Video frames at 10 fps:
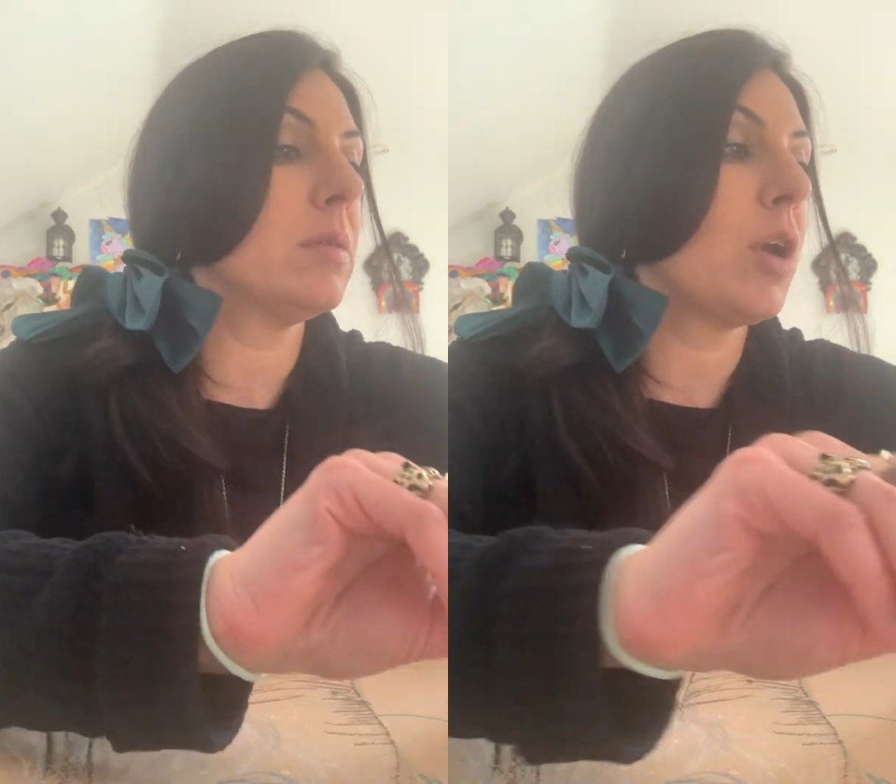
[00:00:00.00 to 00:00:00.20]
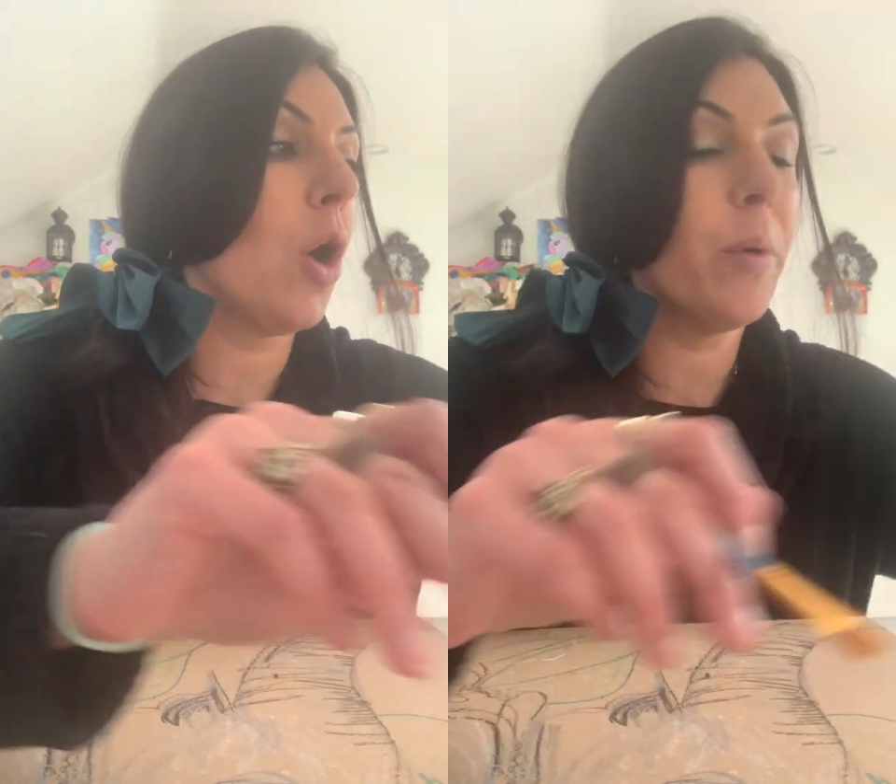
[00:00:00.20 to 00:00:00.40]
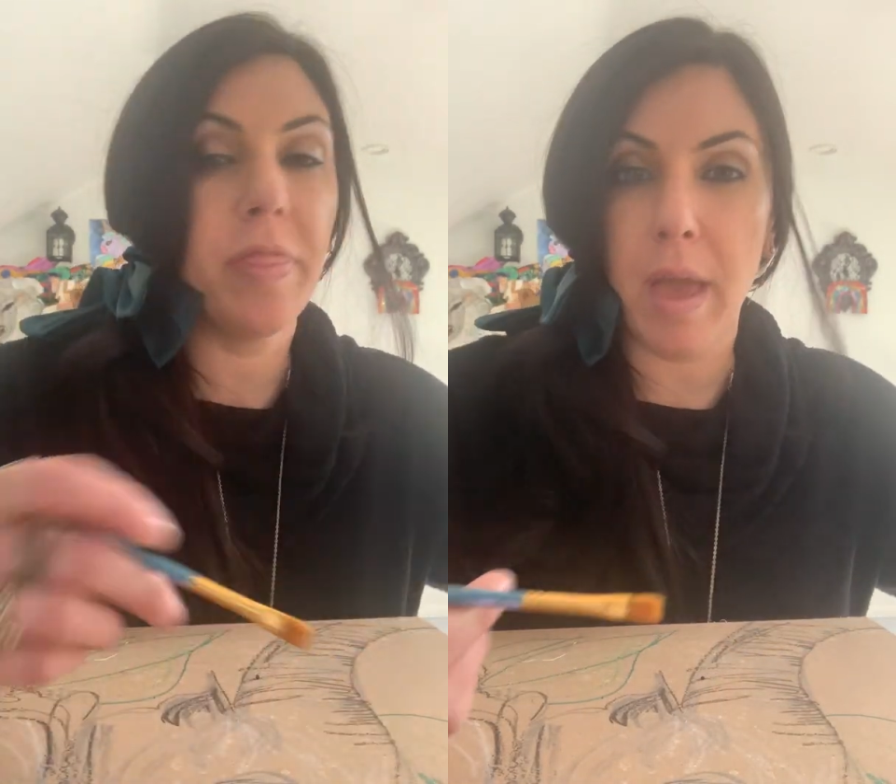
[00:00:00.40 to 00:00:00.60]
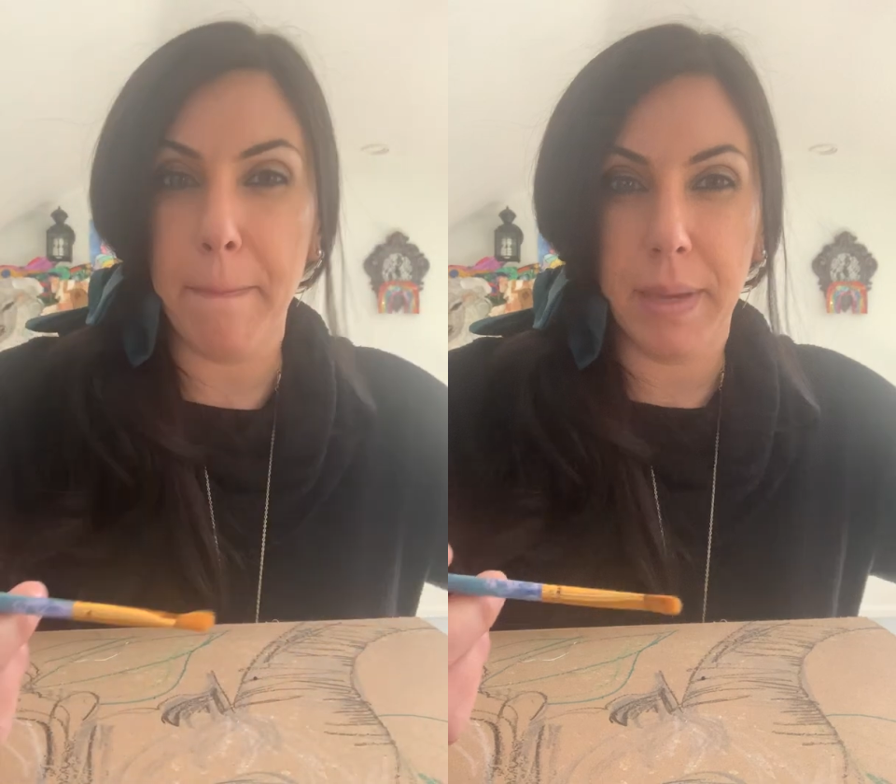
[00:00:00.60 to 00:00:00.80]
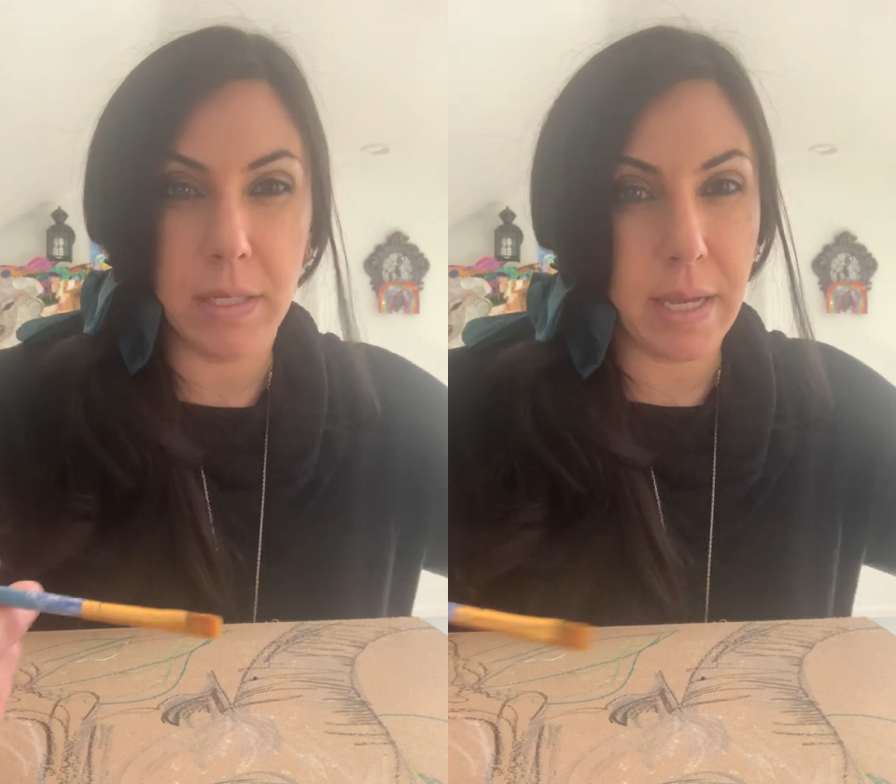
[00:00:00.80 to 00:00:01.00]
go with
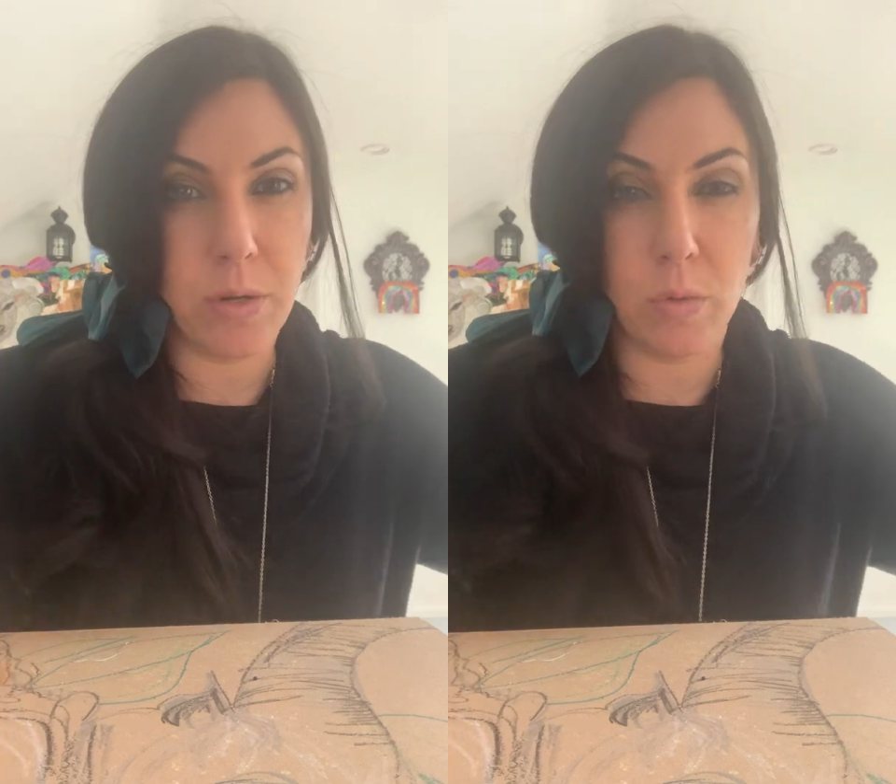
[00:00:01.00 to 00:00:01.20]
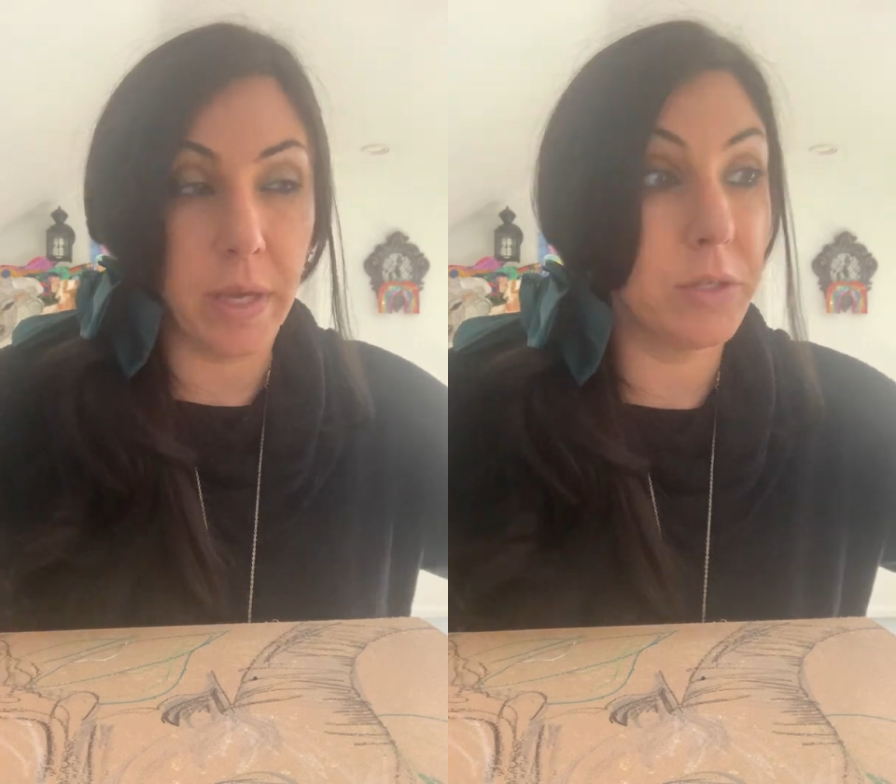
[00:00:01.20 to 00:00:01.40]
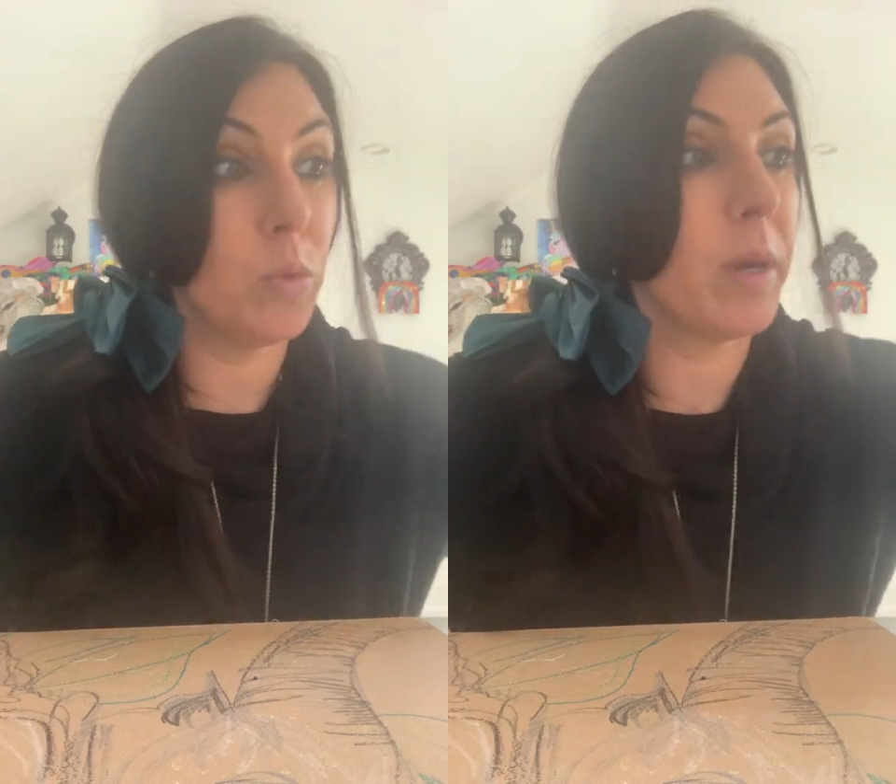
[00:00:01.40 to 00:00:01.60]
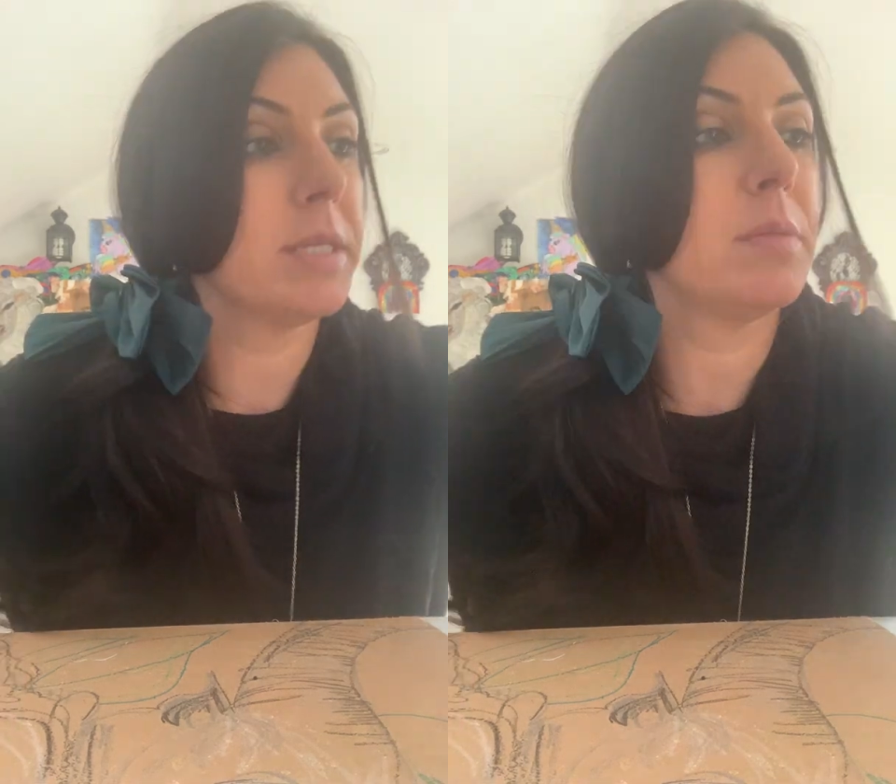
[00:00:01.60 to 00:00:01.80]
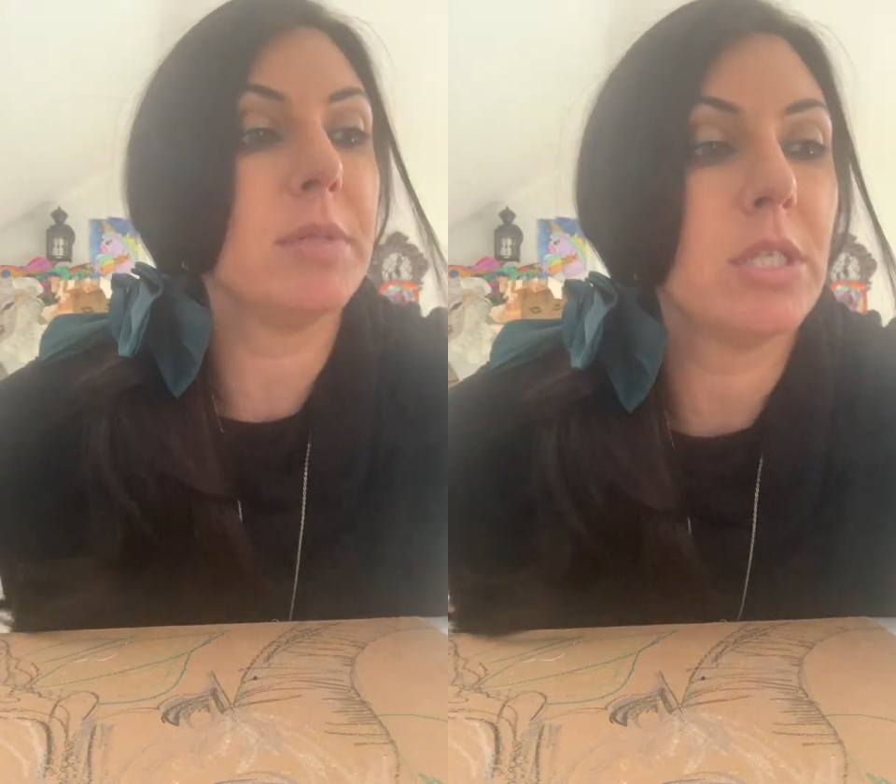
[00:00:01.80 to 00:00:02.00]
it because I don't like to
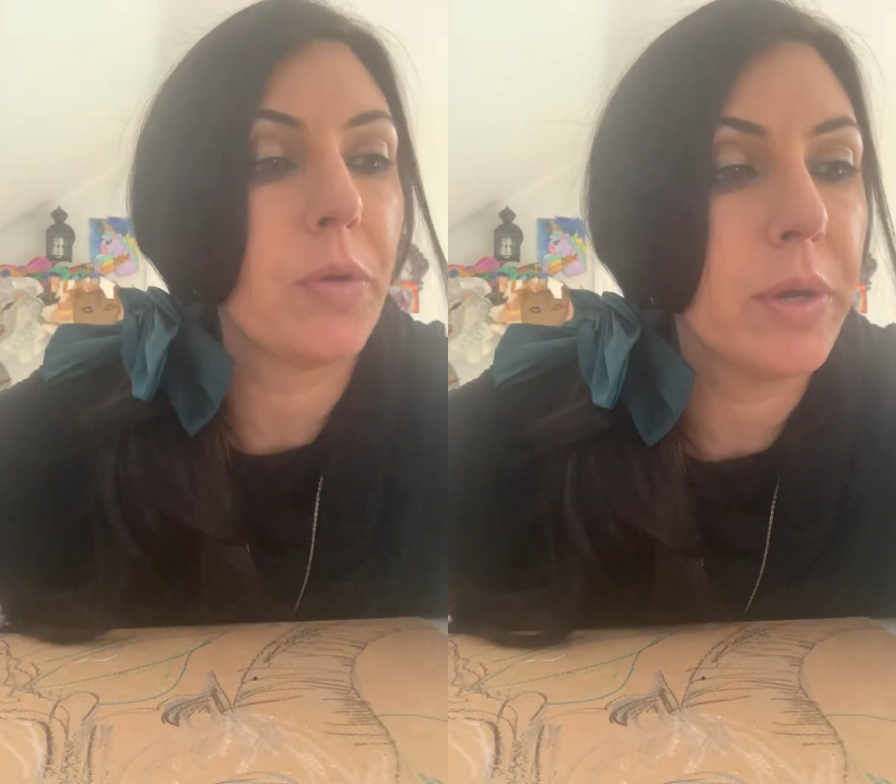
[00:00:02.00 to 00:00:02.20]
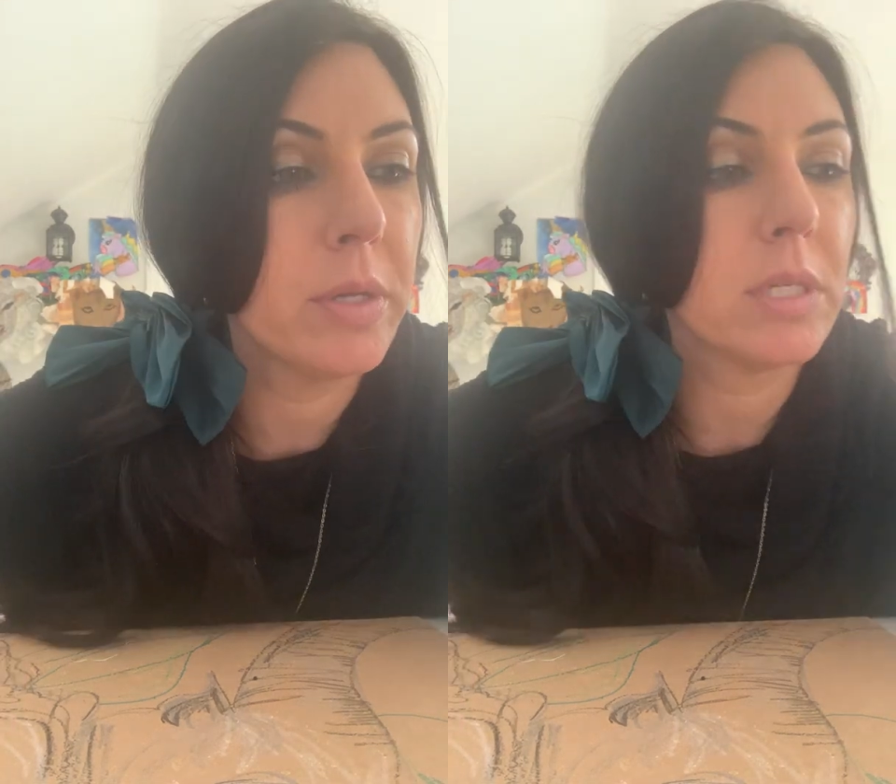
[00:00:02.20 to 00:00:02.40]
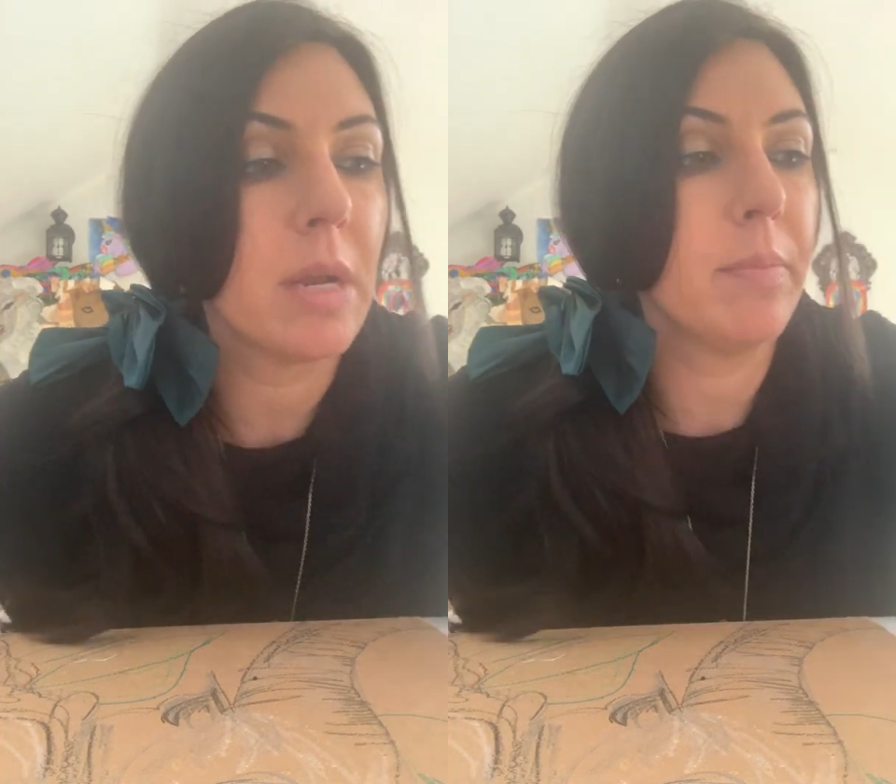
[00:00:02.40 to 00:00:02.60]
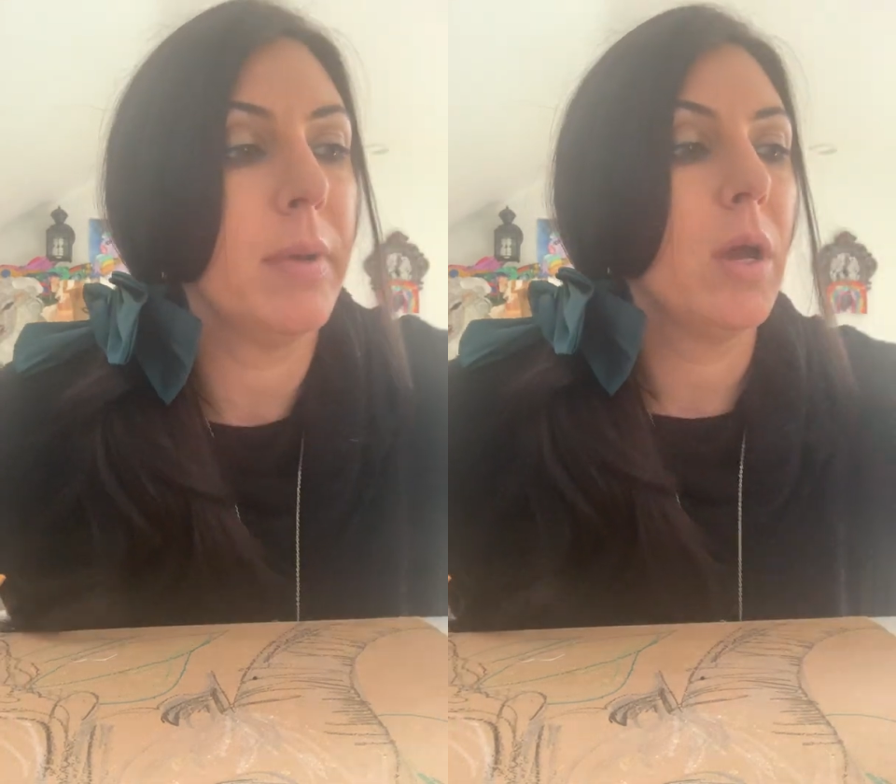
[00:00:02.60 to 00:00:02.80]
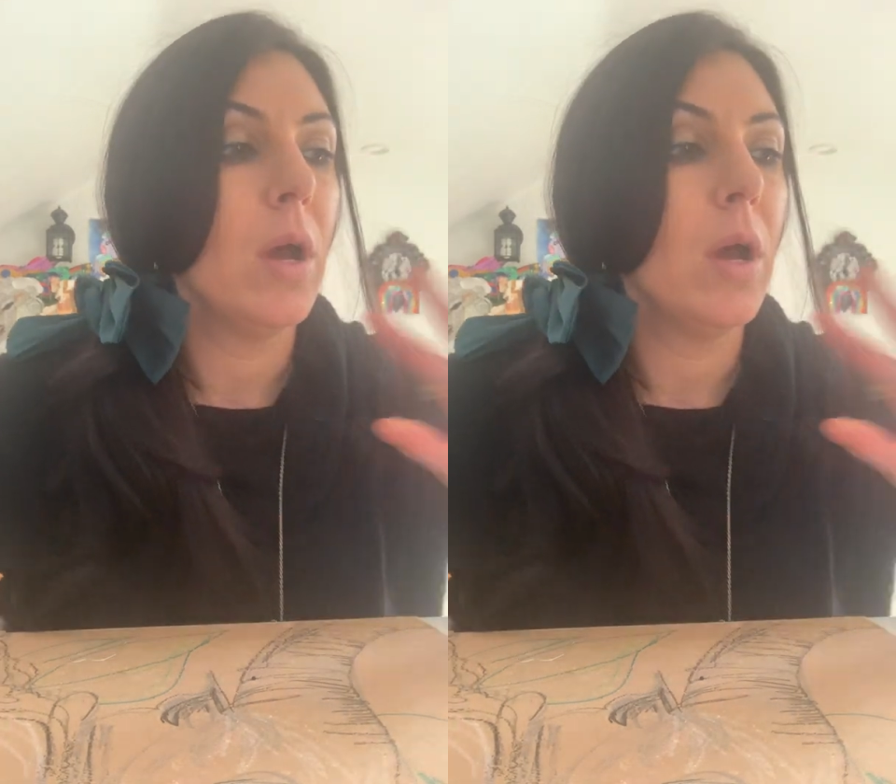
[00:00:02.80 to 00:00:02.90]
waste materials, and